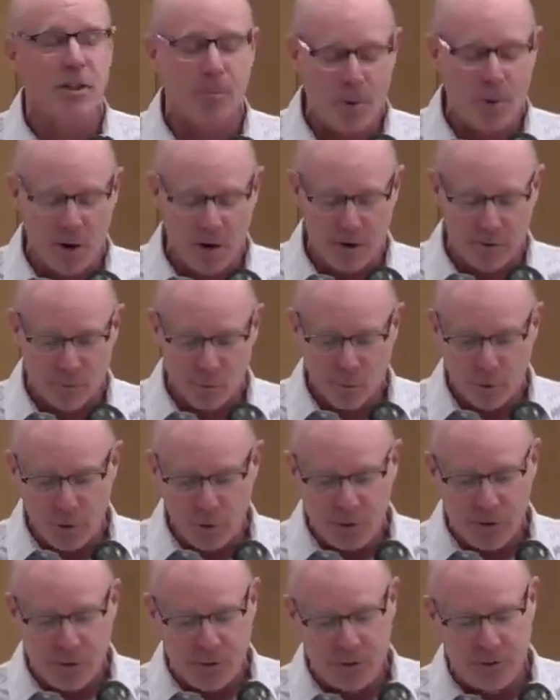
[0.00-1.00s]
on the part of
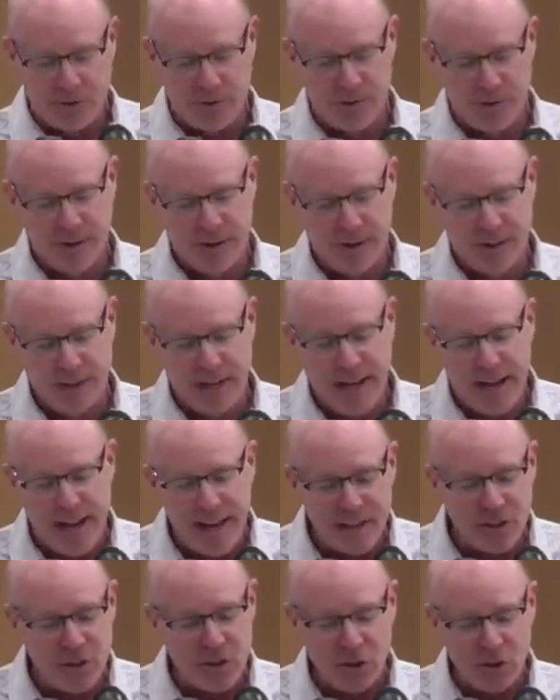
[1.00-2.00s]
Ruth,
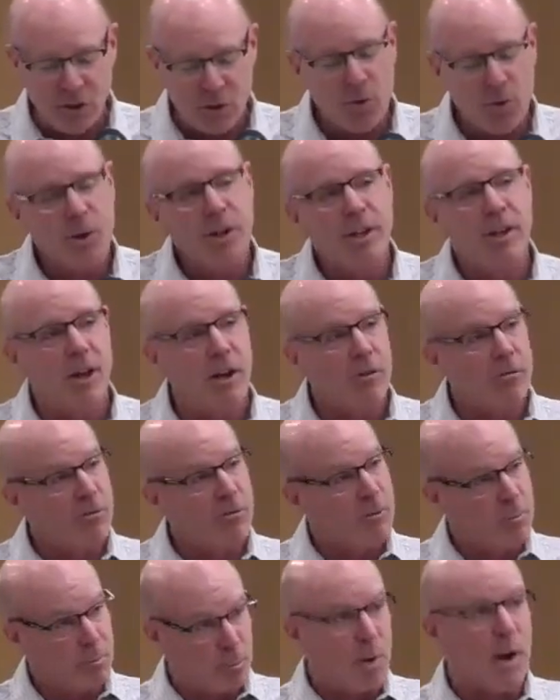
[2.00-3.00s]
and it's a story
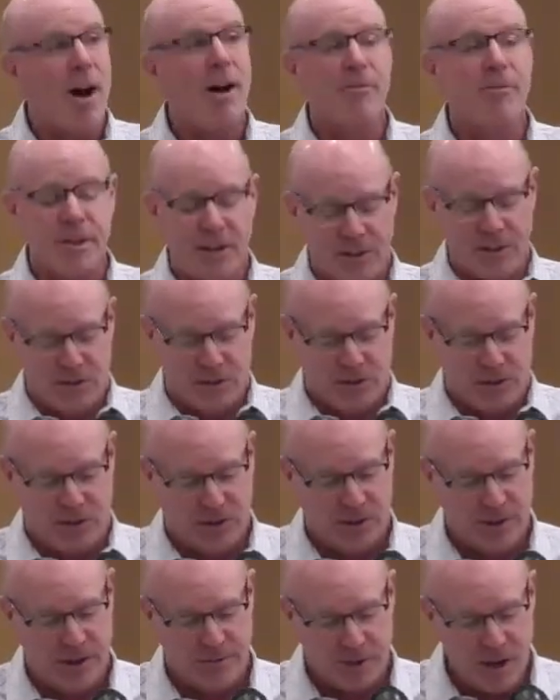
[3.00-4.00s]
of
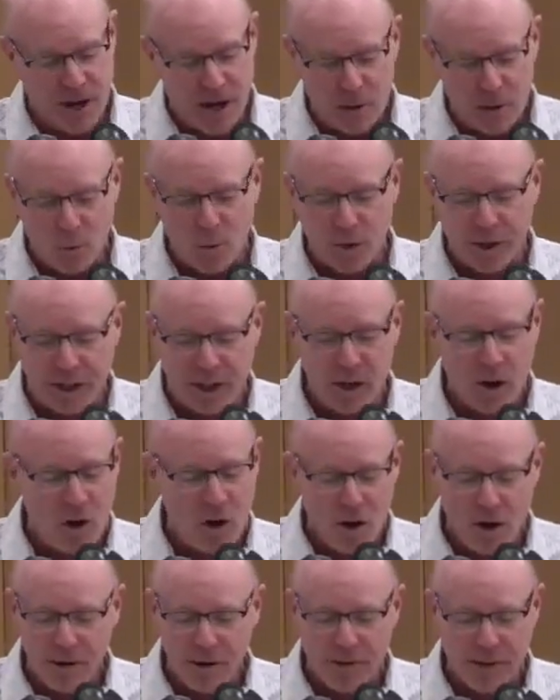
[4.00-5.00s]
providence, of God working
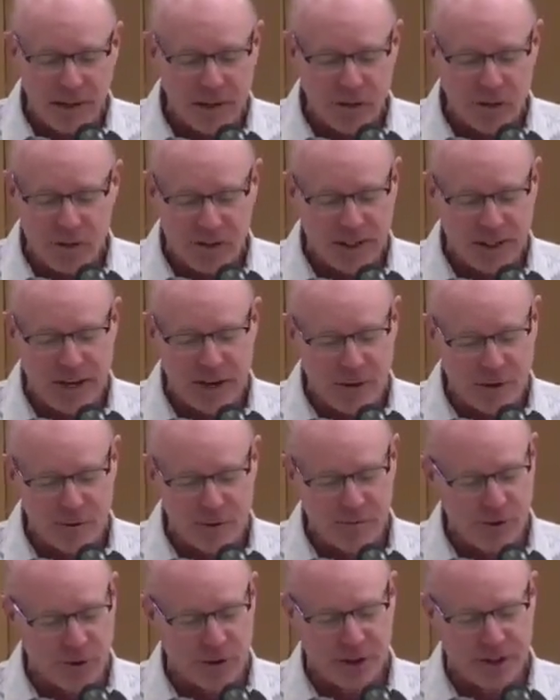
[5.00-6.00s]
all things
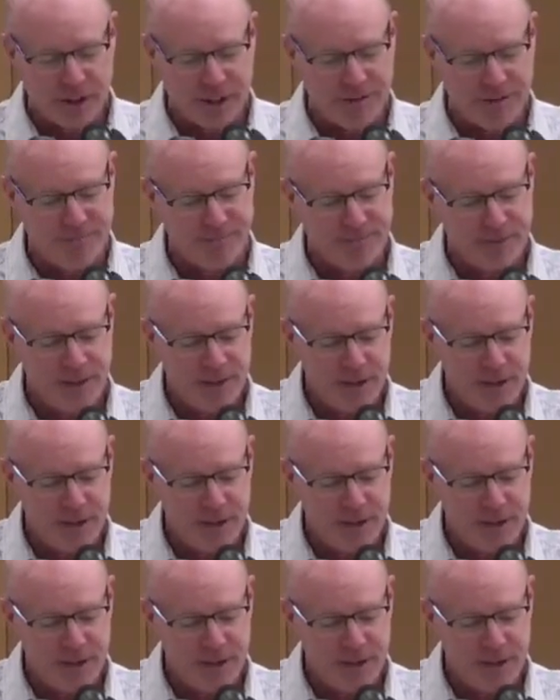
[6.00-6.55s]
together for good